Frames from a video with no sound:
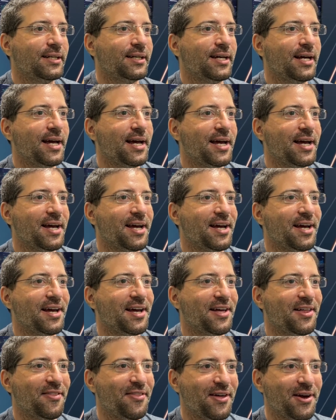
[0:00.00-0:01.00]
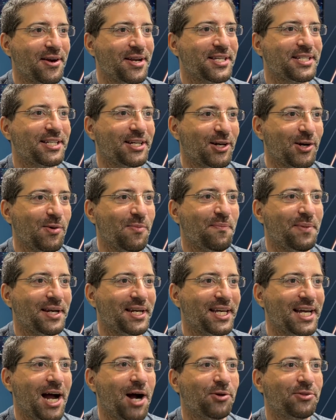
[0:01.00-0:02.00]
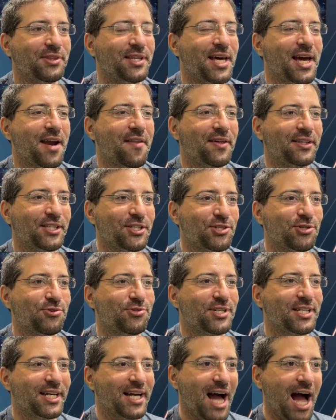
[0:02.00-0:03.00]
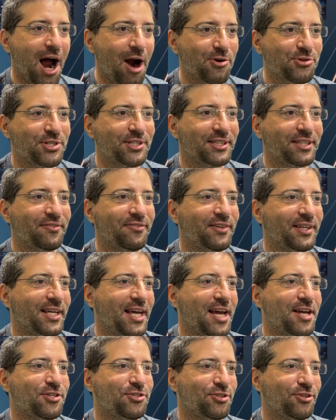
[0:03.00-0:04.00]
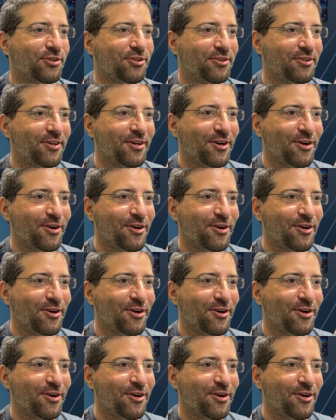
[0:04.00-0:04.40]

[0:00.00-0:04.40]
There is a company out there that is using our certification